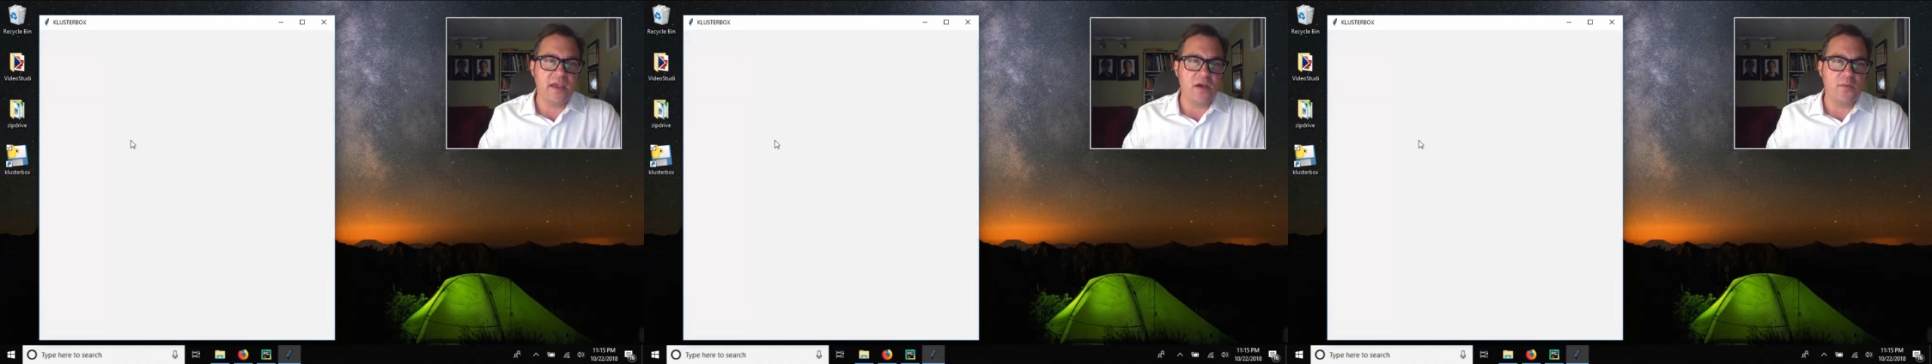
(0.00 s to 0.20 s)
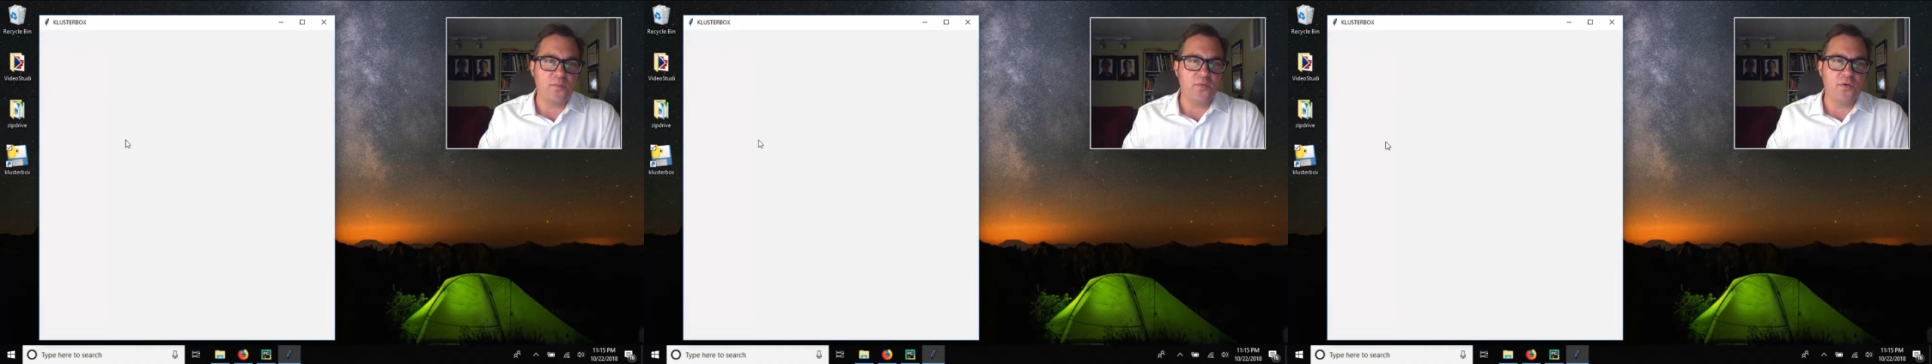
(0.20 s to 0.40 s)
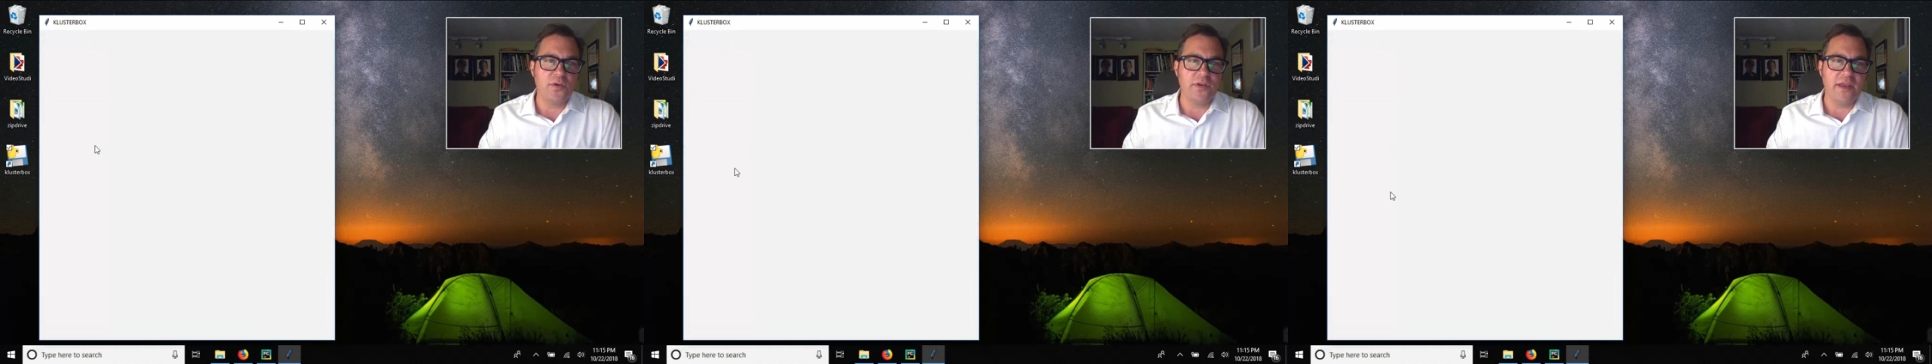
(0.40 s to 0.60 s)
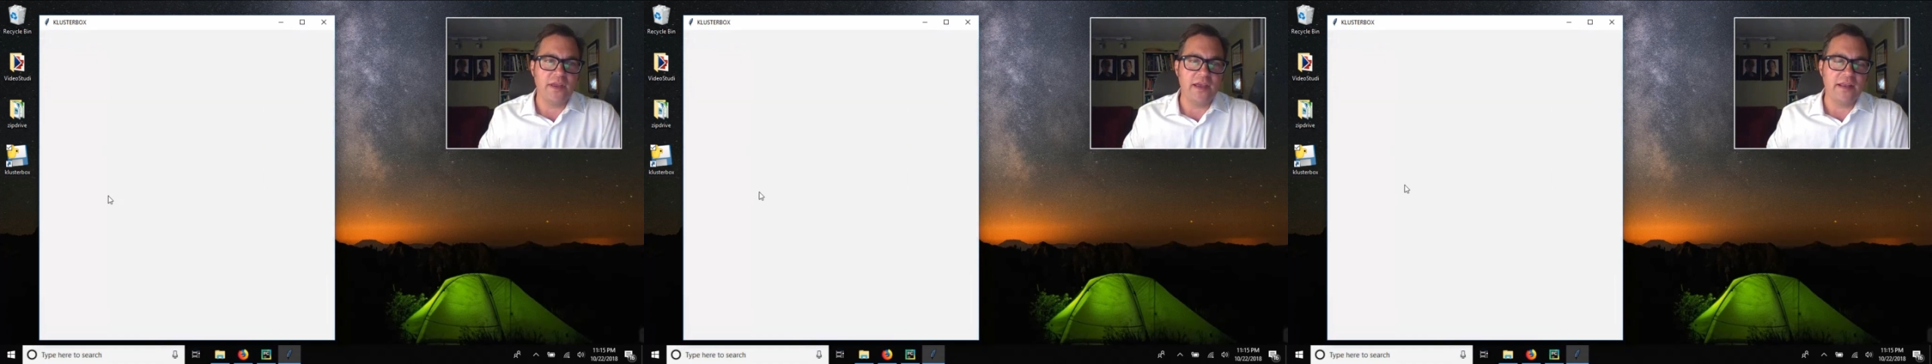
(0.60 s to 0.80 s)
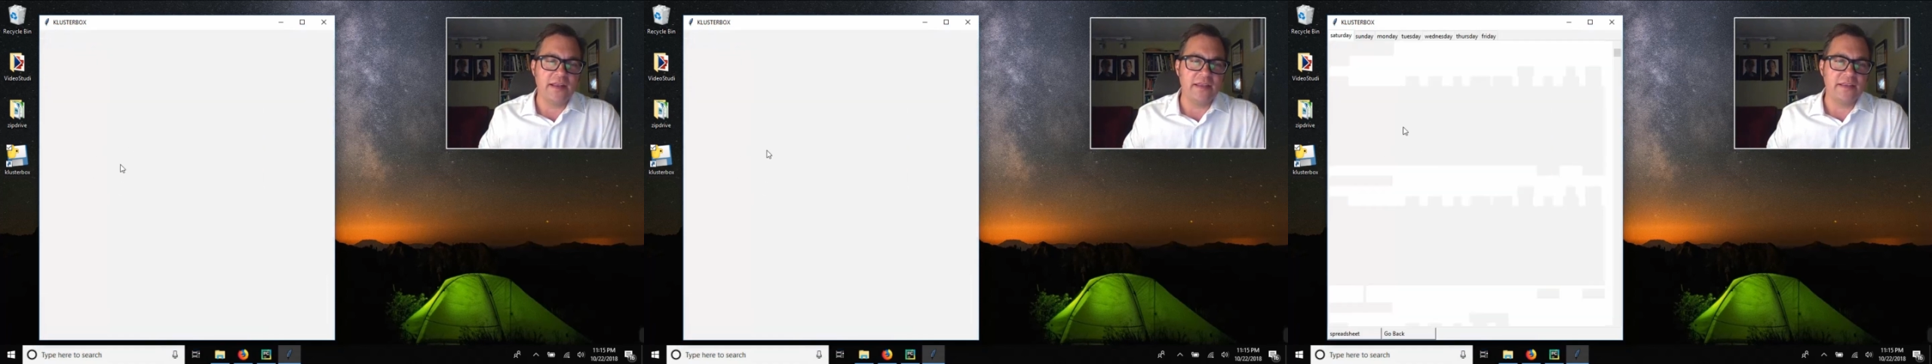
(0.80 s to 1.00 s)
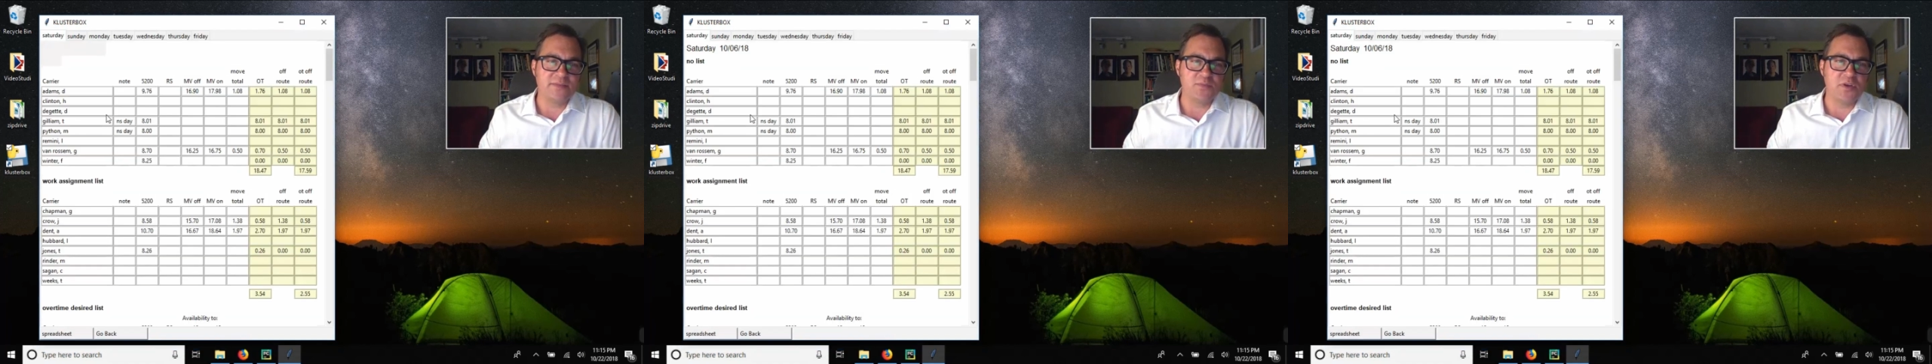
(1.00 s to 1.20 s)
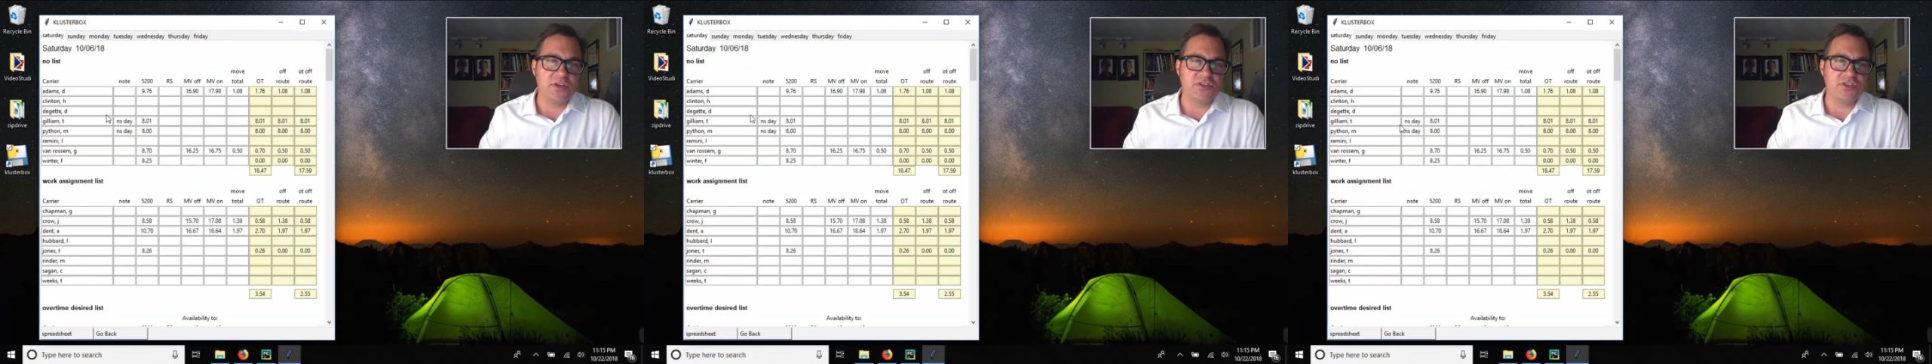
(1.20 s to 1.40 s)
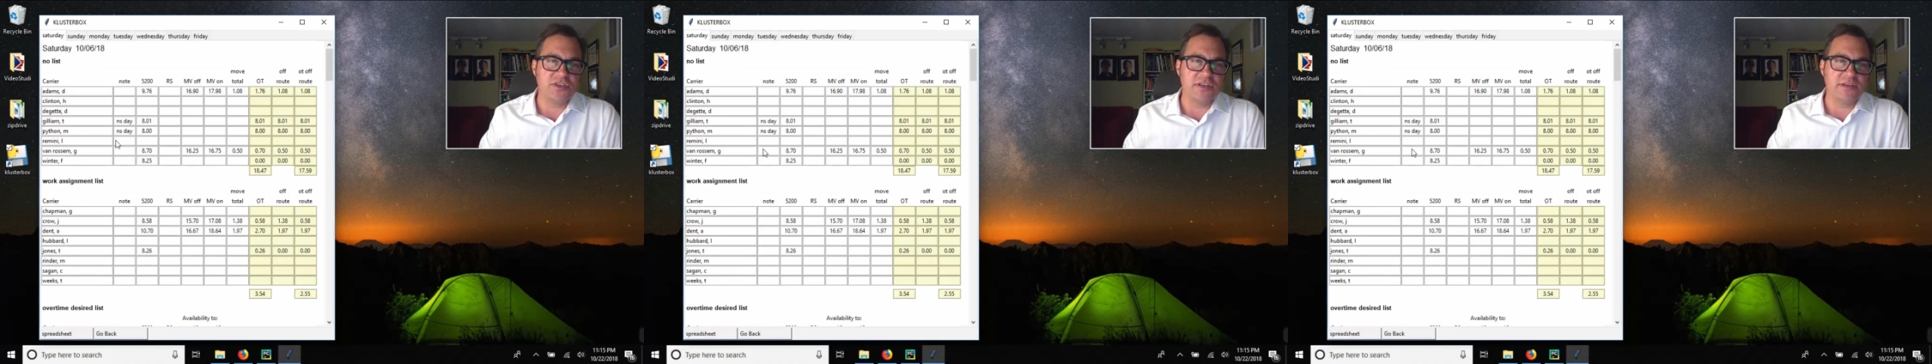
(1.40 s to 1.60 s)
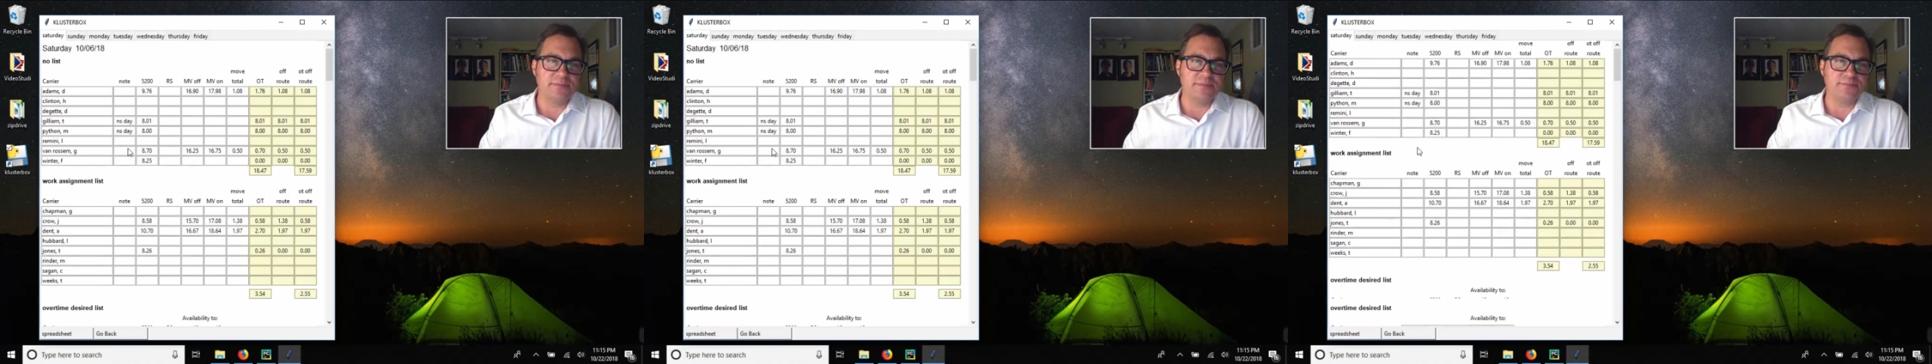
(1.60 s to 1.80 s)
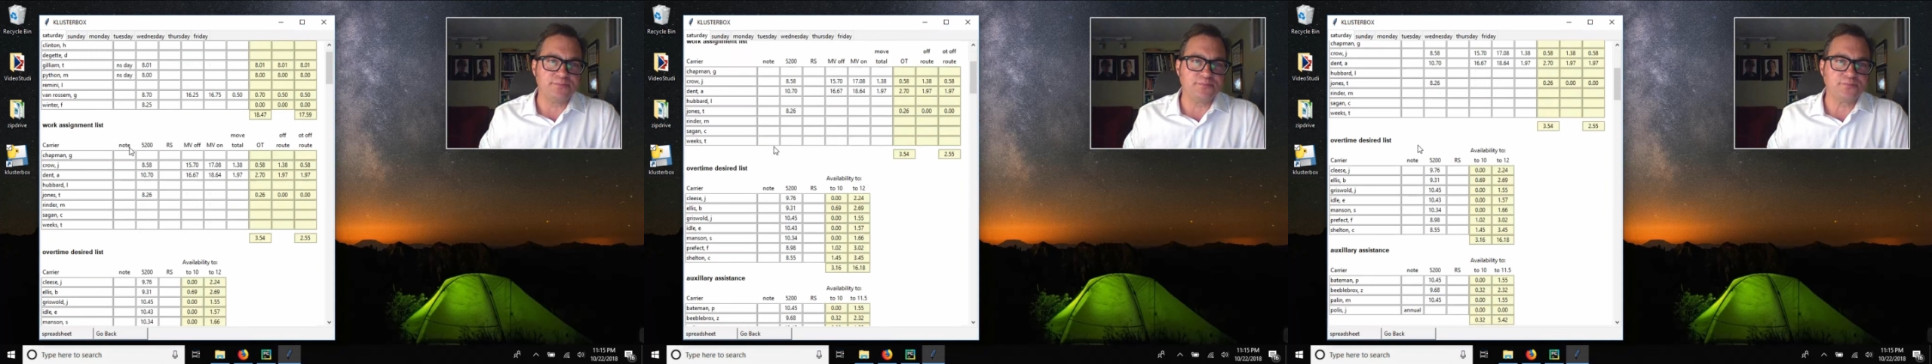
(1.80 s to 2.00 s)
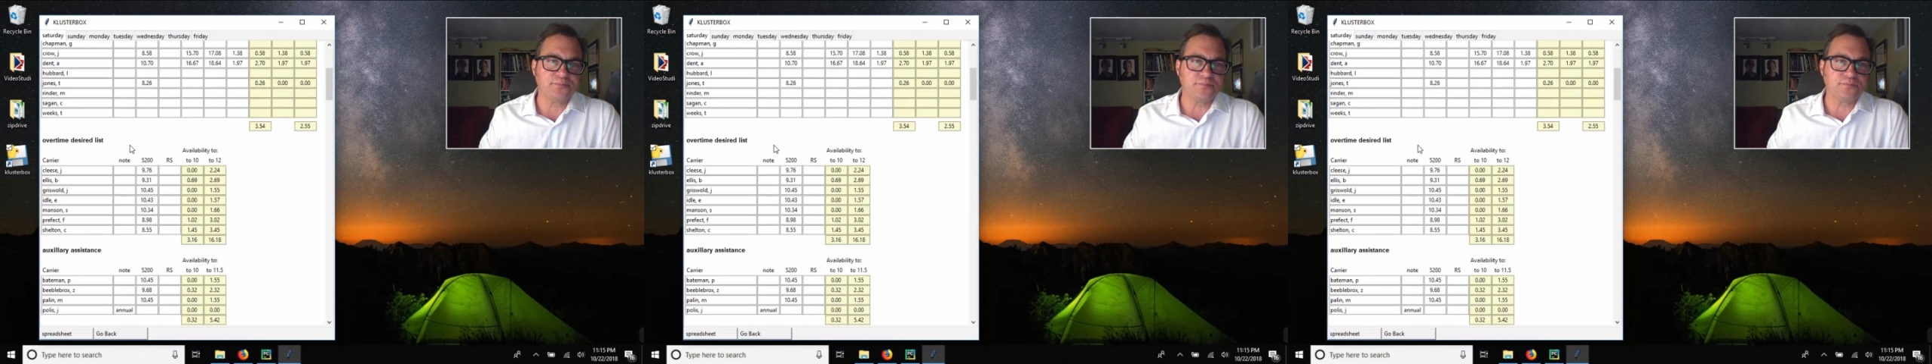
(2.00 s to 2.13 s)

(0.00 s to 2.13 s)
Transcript: output and in the spreadsheet.